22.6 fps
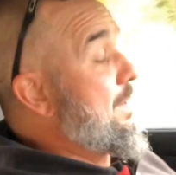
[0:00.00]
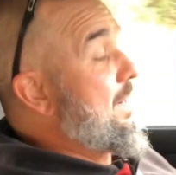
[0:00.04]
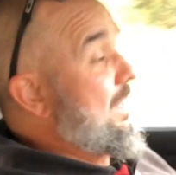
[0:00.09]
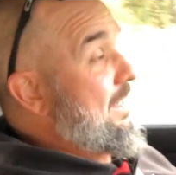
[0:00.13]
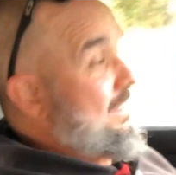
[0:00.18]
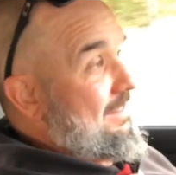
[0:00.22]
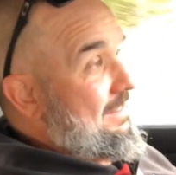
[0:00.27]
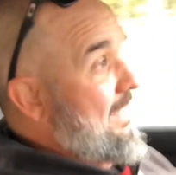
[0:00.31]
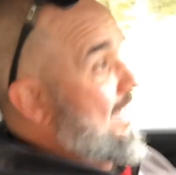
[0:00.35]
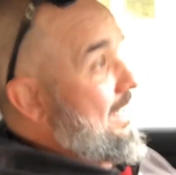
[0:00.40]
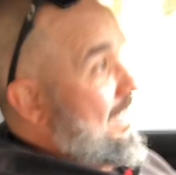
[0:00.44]

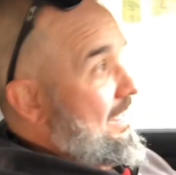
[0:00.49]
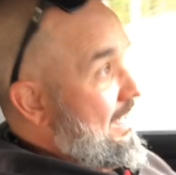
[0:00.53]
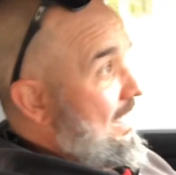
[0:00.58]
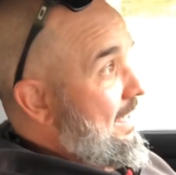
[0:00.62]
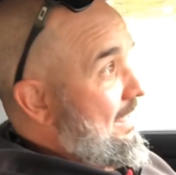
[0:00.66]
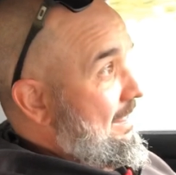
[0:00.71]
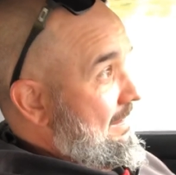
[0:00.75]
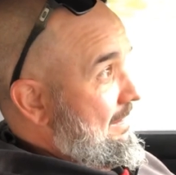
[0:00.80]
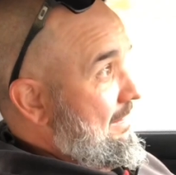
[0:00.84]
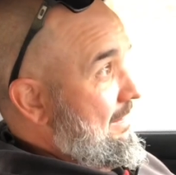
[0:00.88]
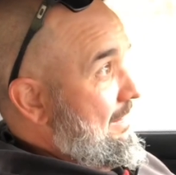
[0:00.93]
means that
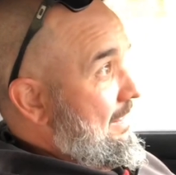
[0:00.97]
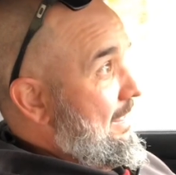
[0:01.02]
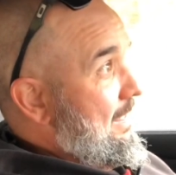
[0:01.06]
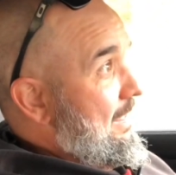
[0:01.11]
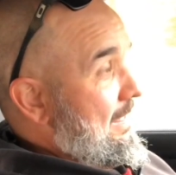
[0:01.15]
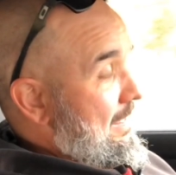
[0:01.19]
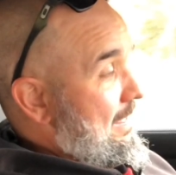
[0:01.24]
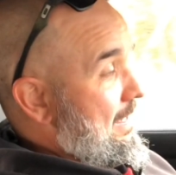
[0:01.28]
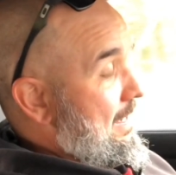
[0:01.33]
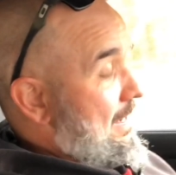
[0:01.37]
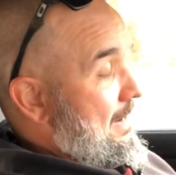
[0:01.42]
yes,
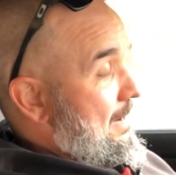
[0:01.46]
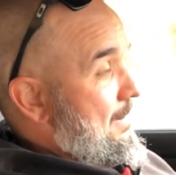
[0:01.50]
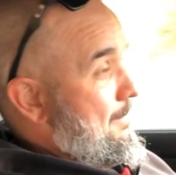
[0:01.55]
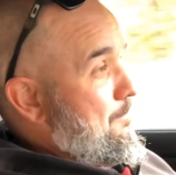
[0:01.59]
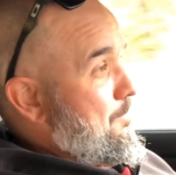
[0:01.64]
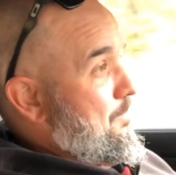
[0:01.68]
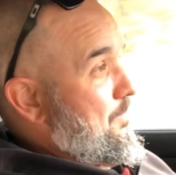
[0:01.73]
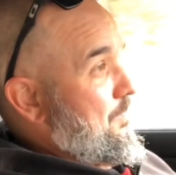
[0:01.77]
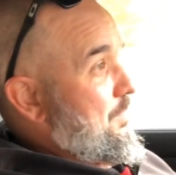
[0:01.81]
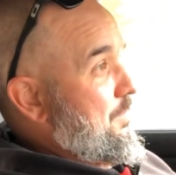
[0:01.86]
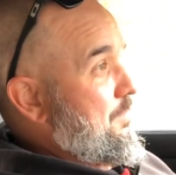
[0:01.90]

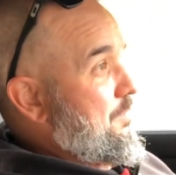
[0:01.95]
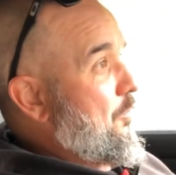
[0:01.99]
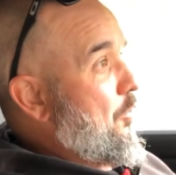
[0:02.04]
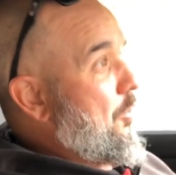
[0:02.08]
um,